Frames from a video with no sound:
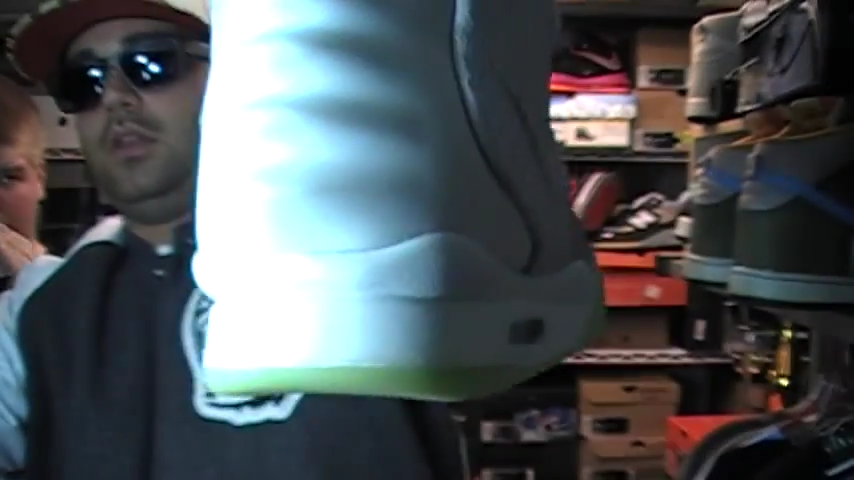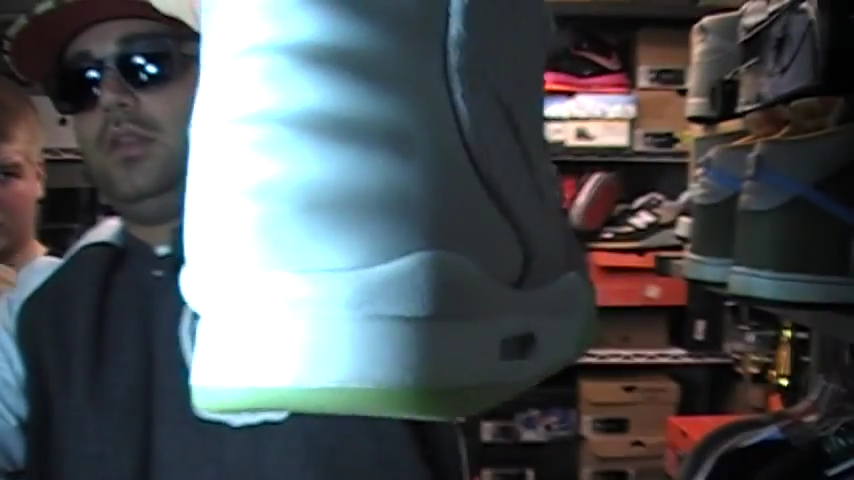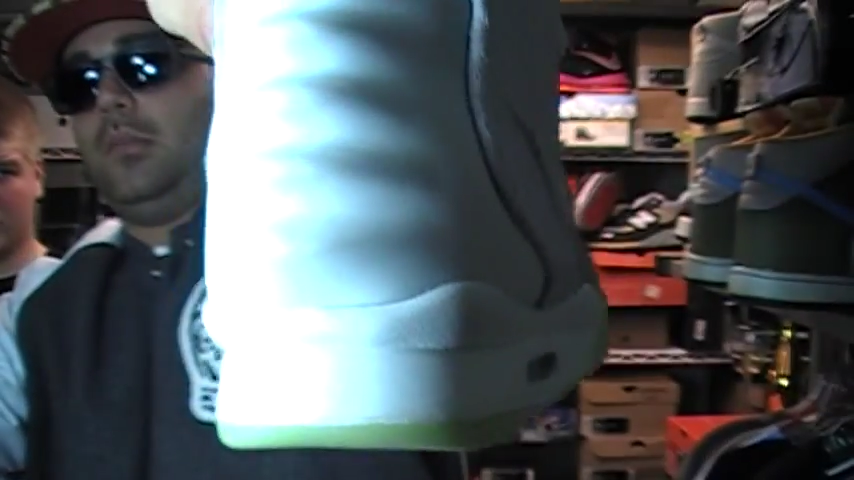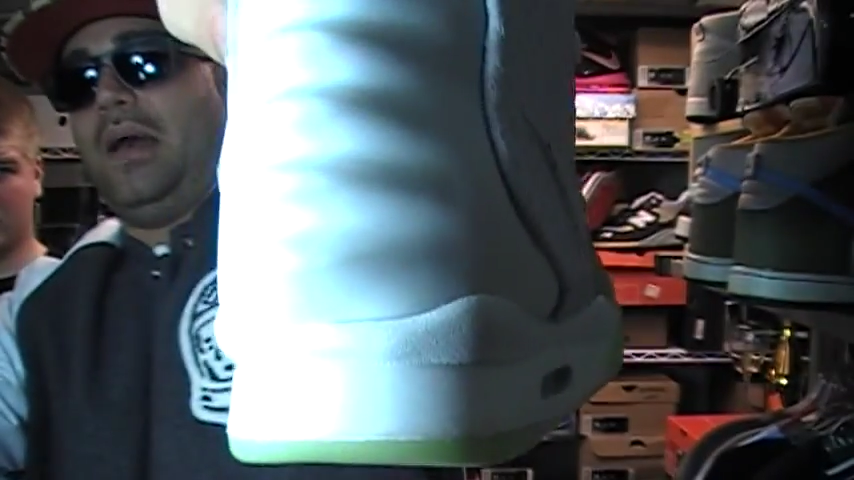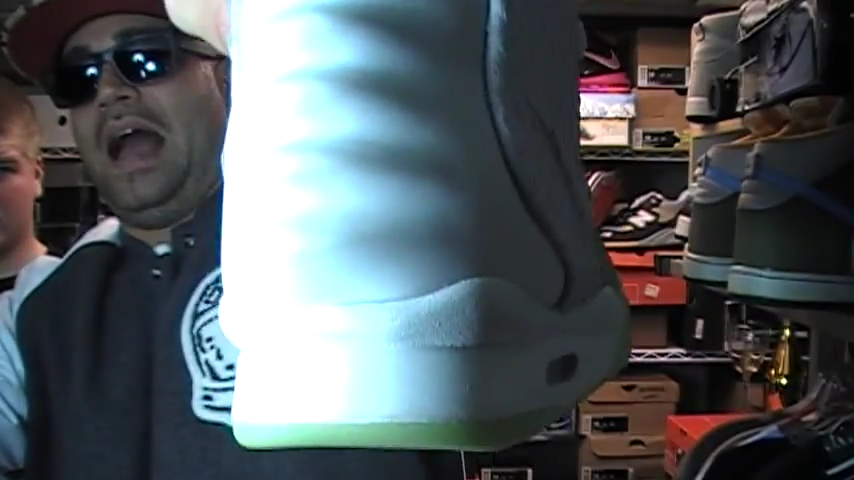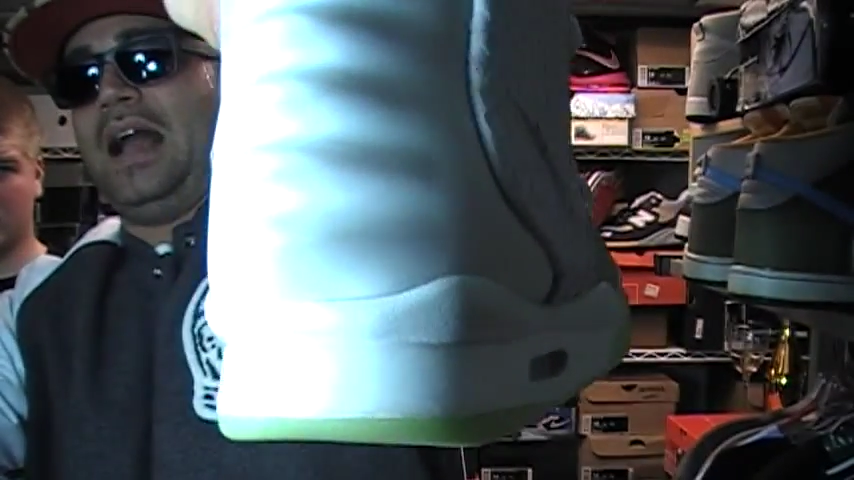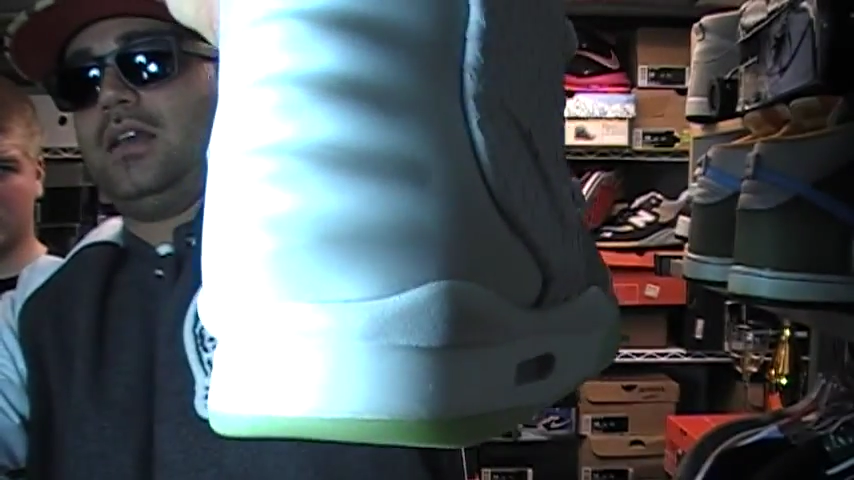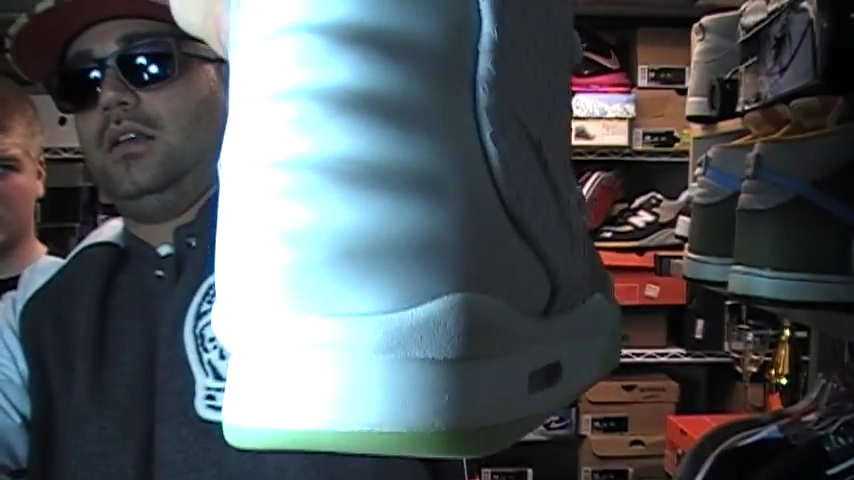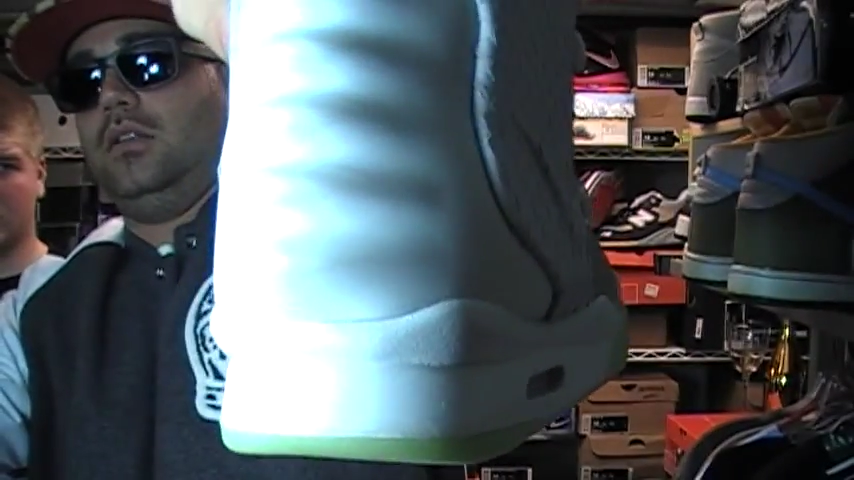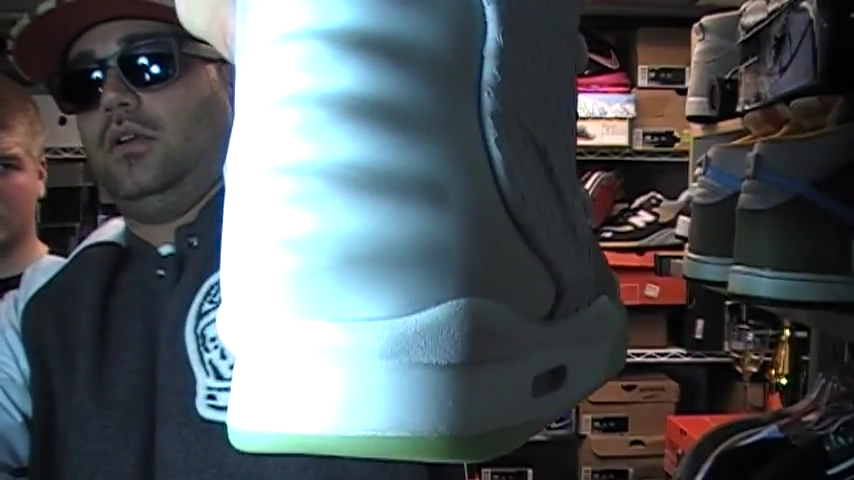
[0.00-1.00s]
The
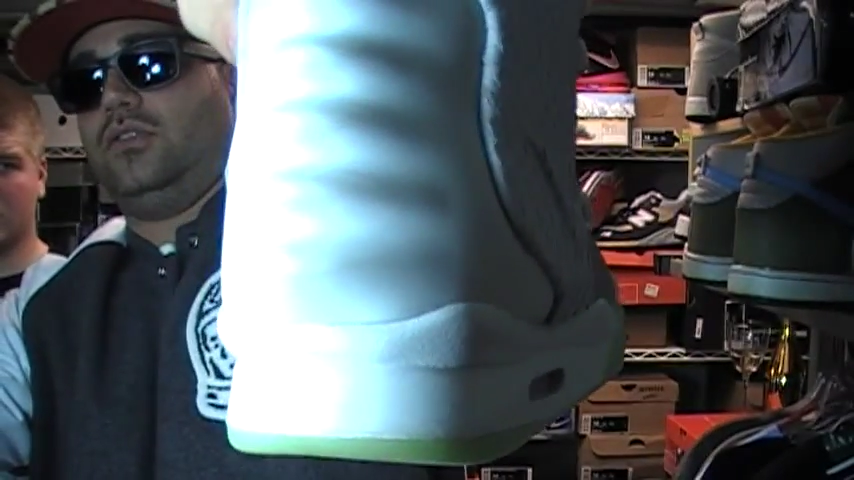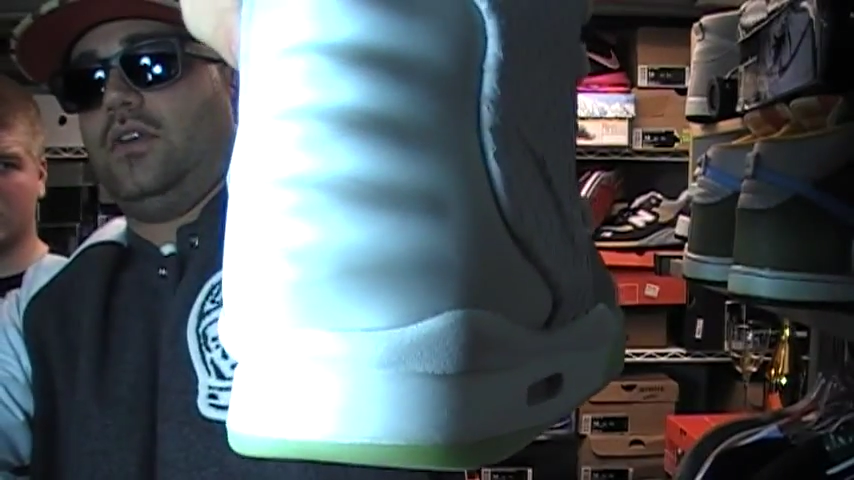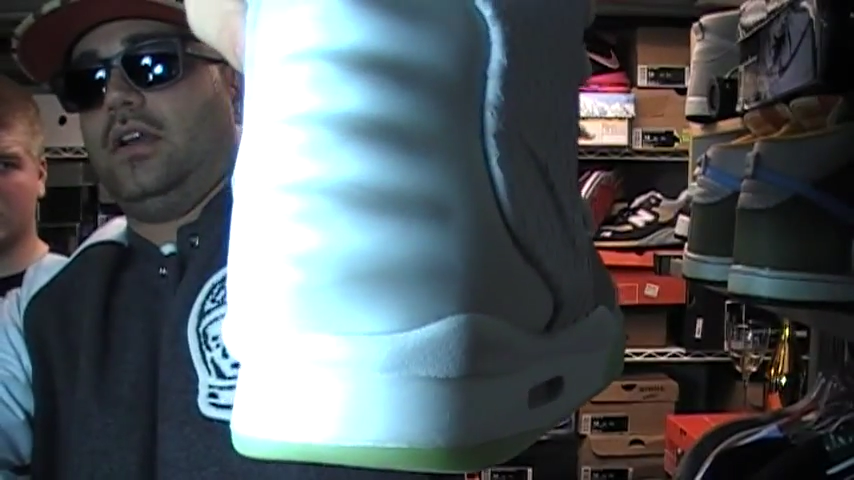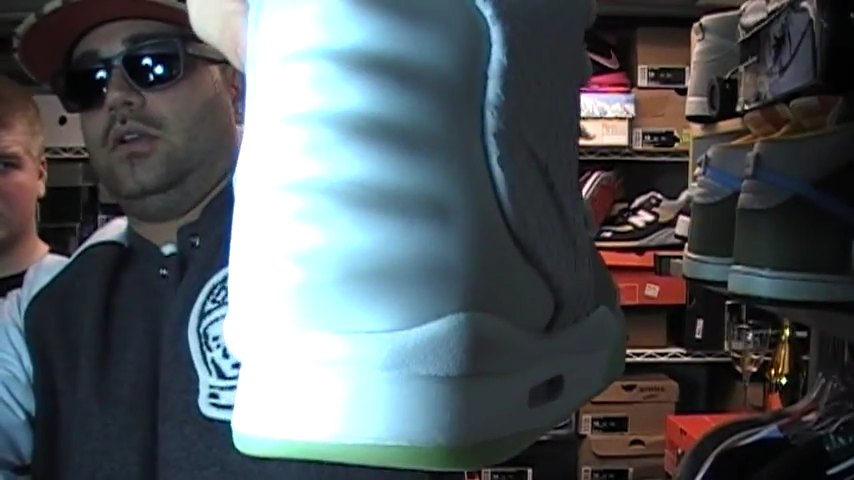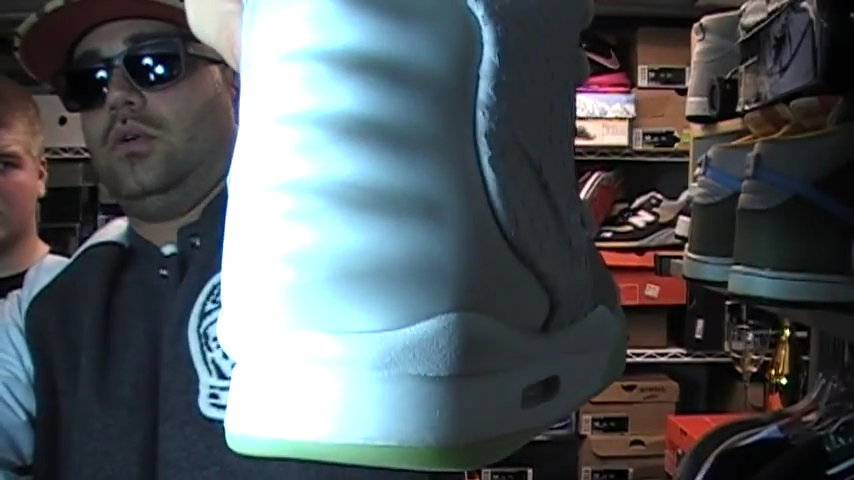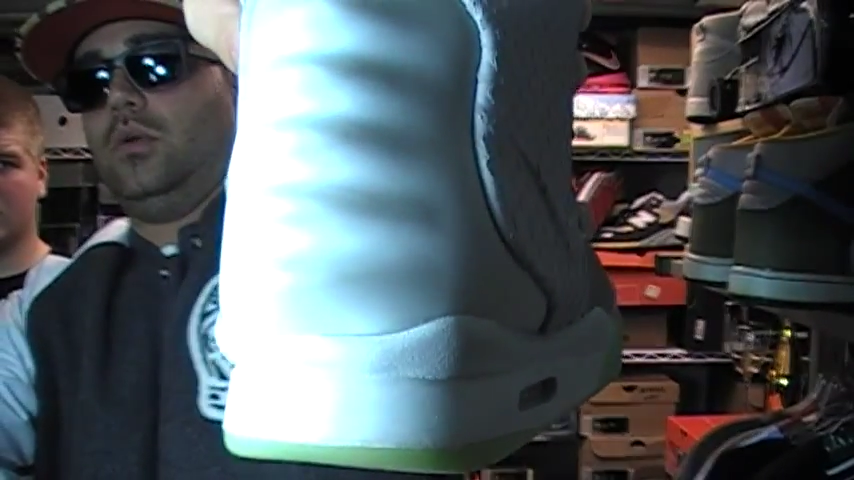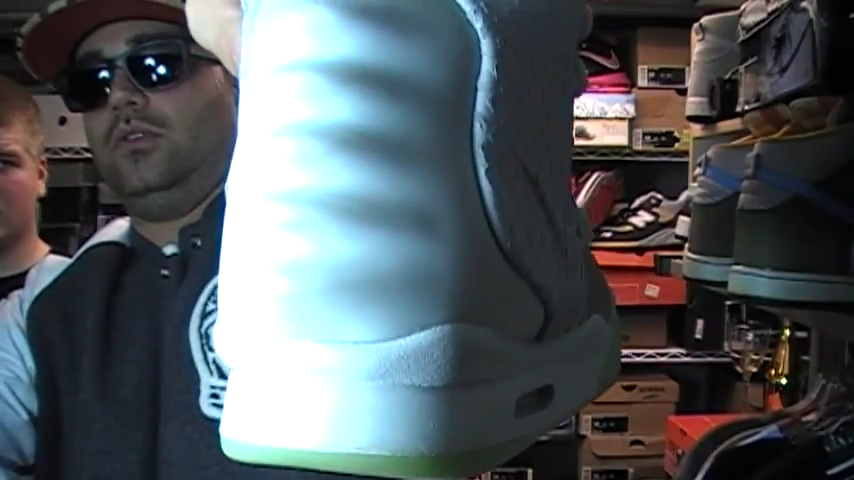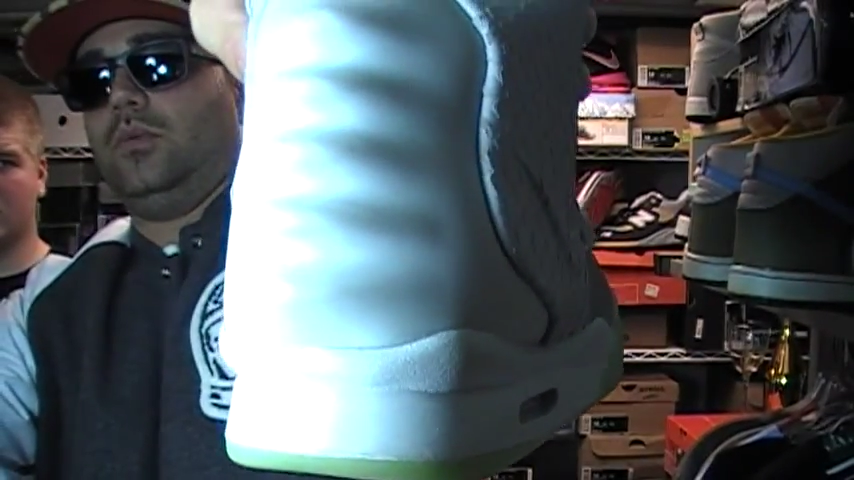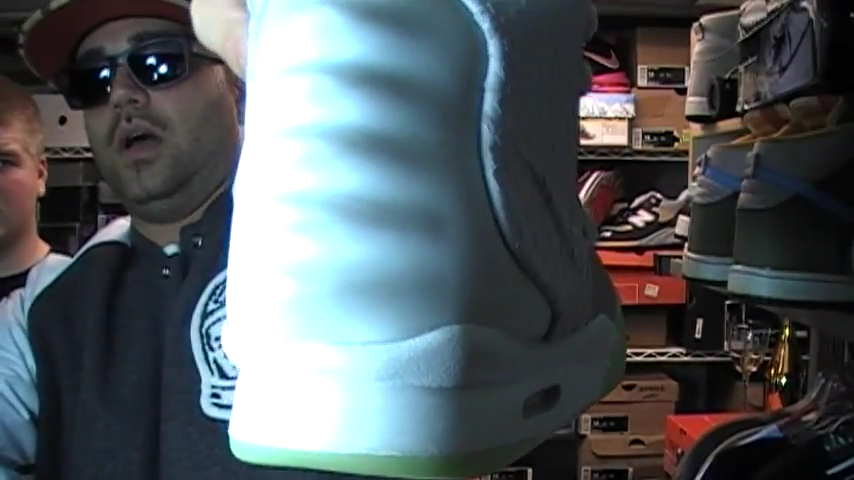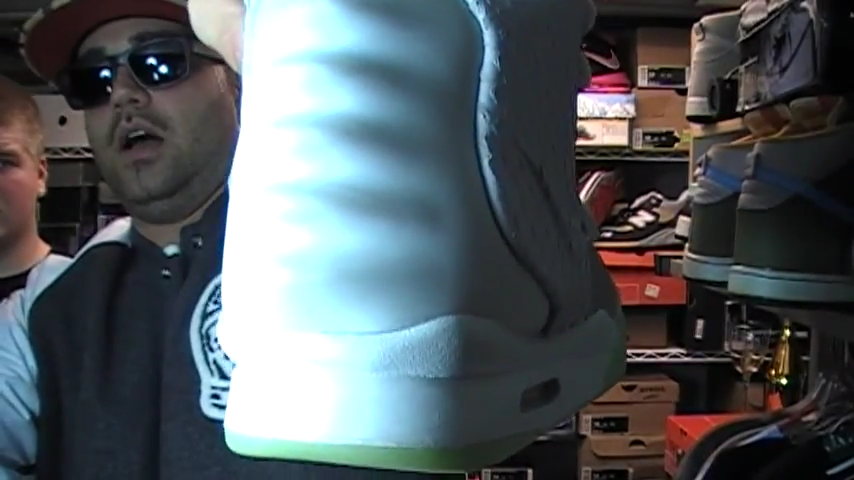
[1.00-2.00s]
back looks very cool
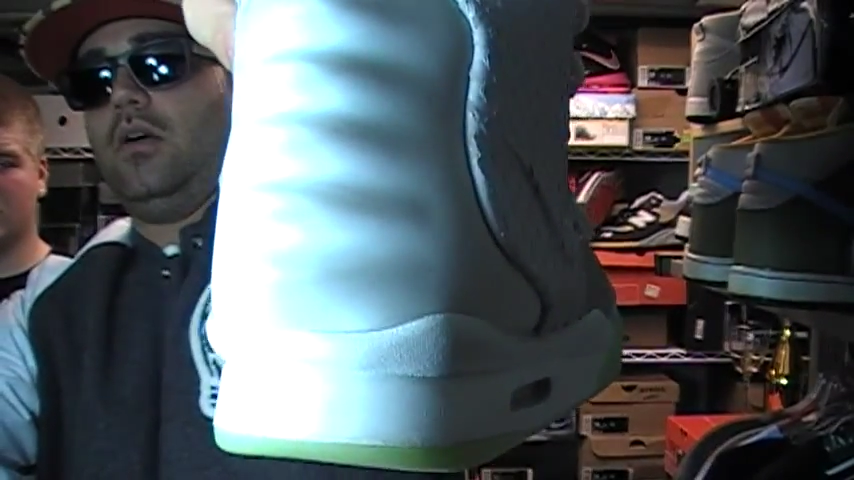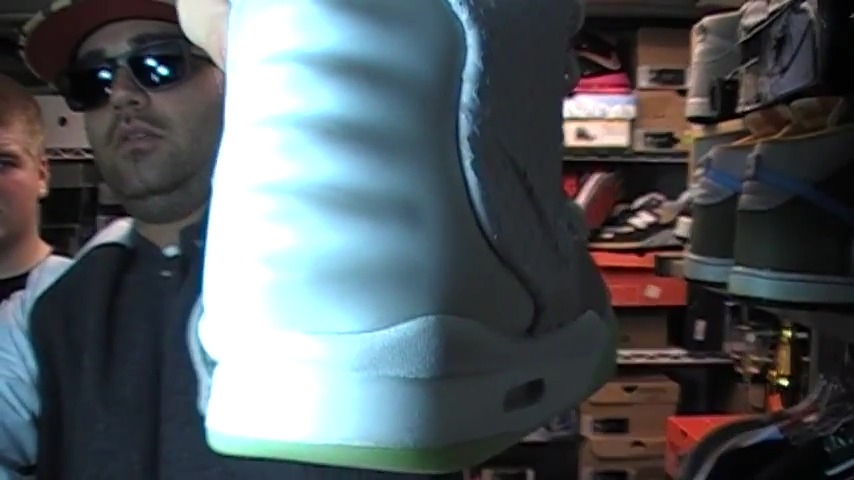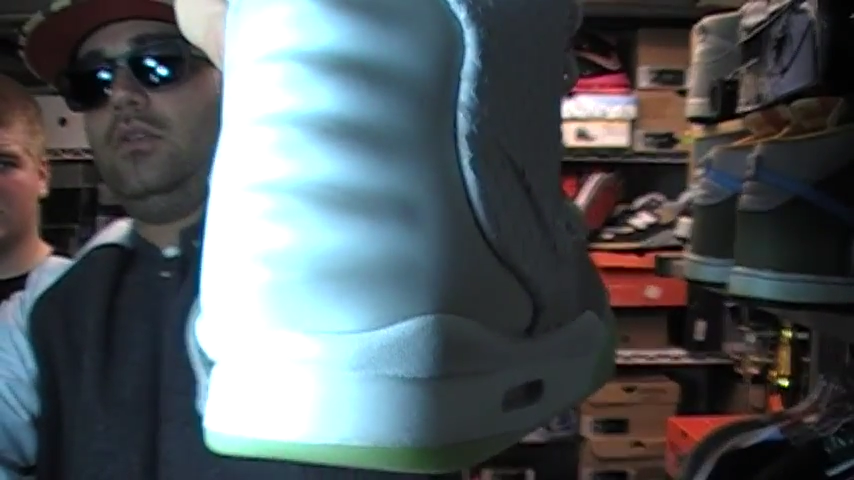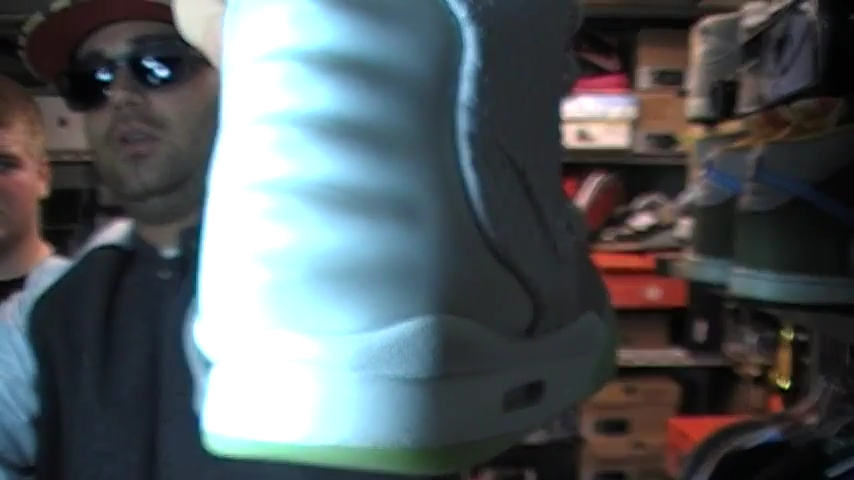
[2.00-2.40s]
as well.